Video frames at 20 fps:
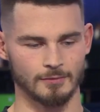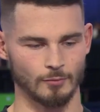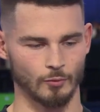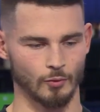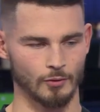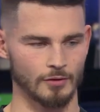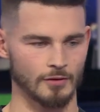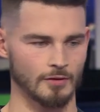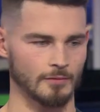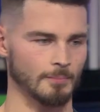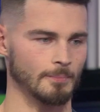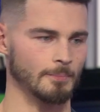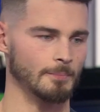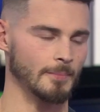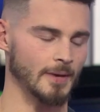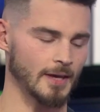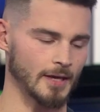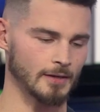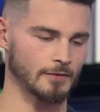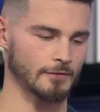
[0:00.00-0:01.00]
one of the
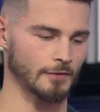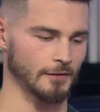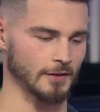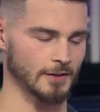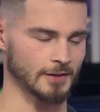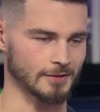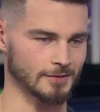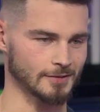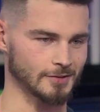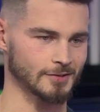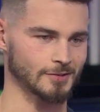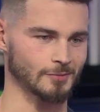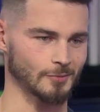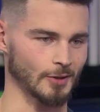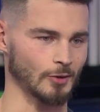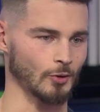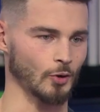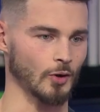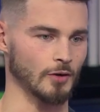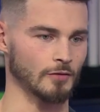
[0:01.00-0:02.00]
main things when
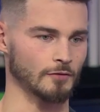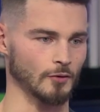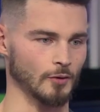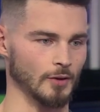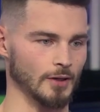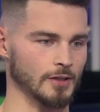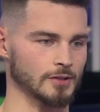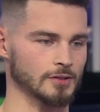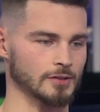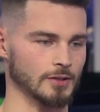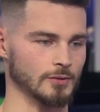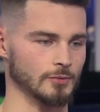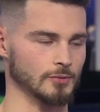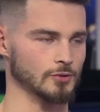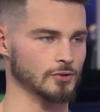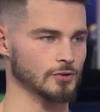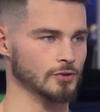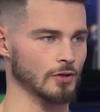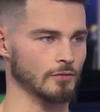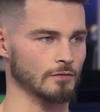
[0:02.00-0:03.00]
I was going through it initially was
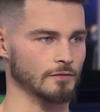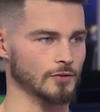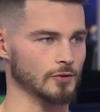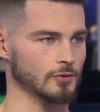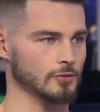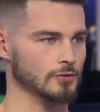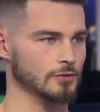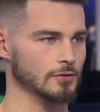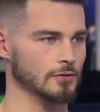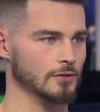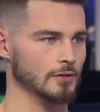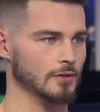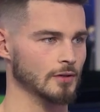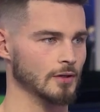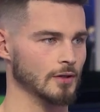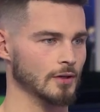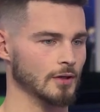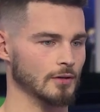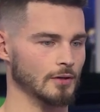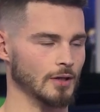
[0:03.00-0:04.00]
just confusion.
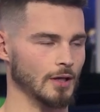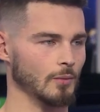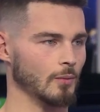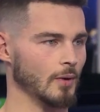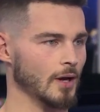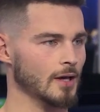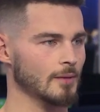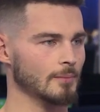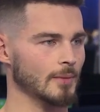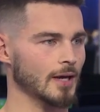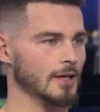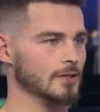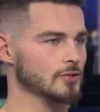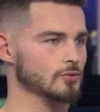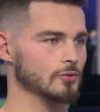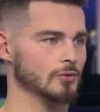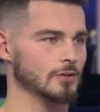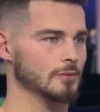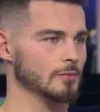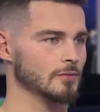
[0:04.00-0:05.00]
Like, why am I
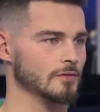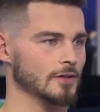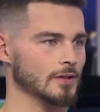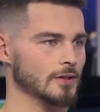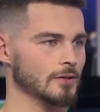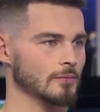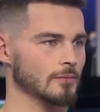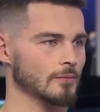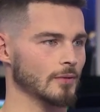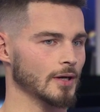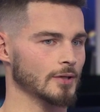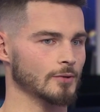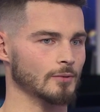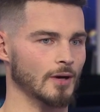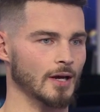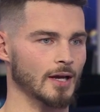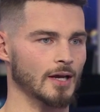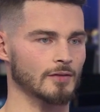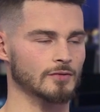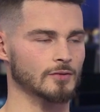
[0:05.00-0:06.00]
struggling with it? Why do
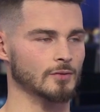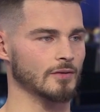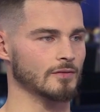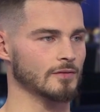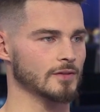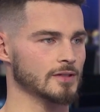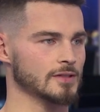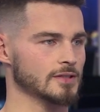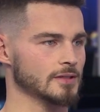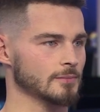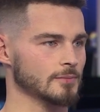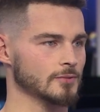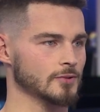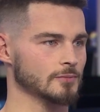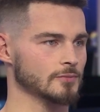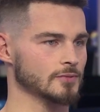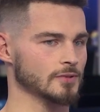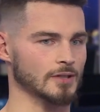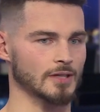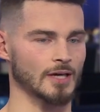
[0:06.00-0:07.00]
I have to have these
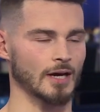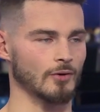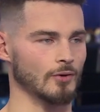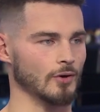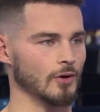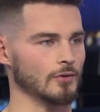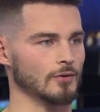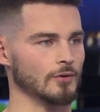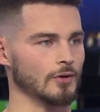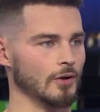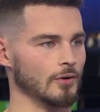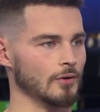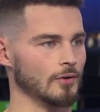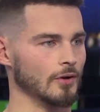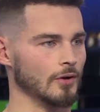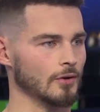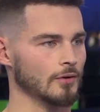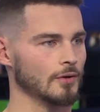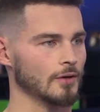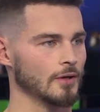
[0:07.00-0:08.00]
symptoms that carry on and on and
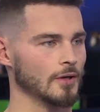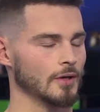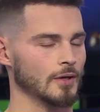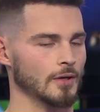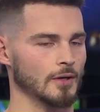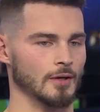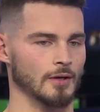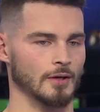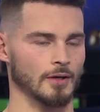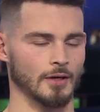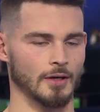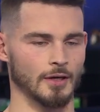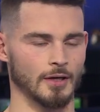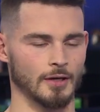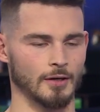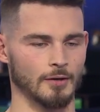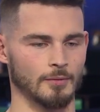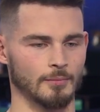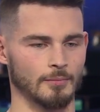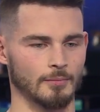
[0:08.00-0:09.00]
on?
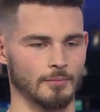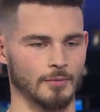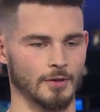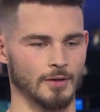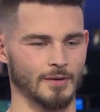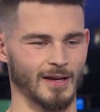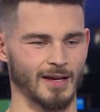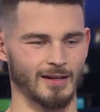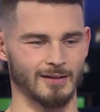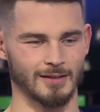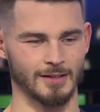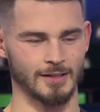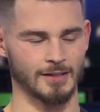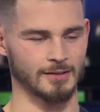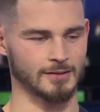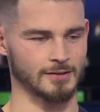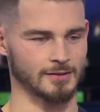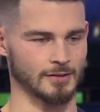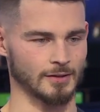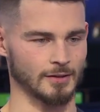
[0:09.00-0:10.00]
And that
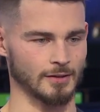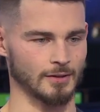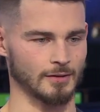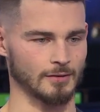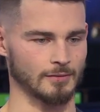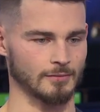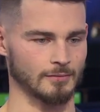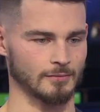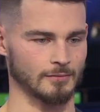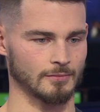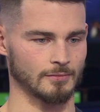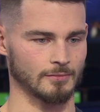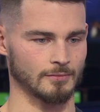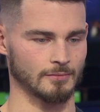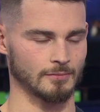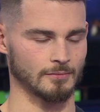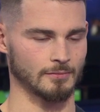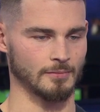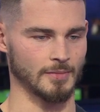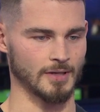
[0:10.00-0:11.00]
leads to
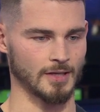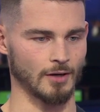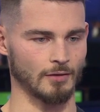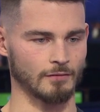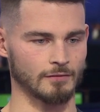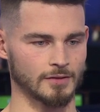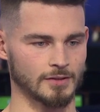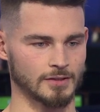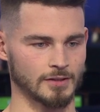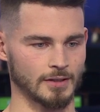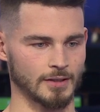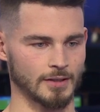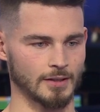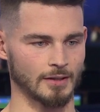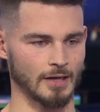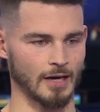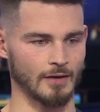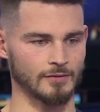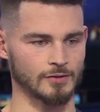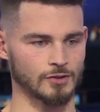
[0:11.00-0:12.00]
me obviously
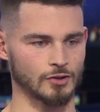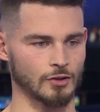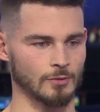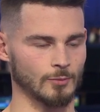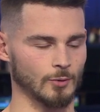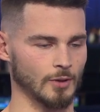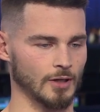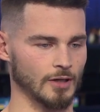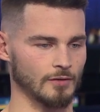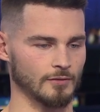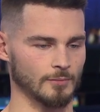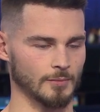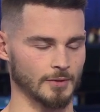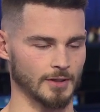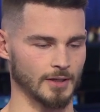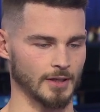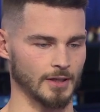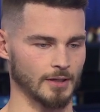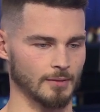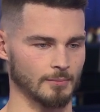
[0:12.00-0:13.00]
having to come away from the
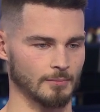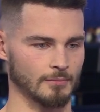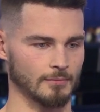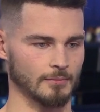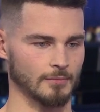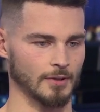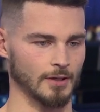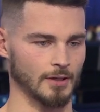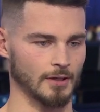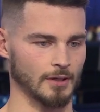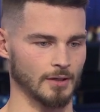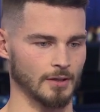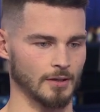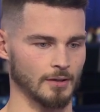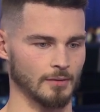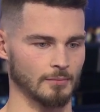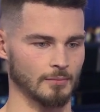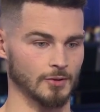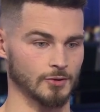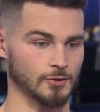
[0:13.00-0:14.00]
game
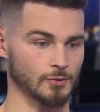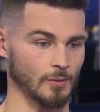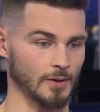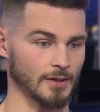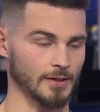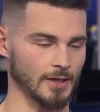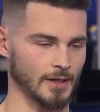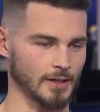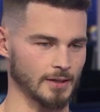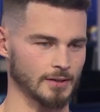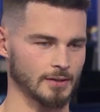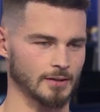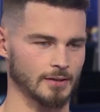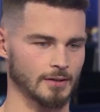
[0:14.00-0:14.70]
at 28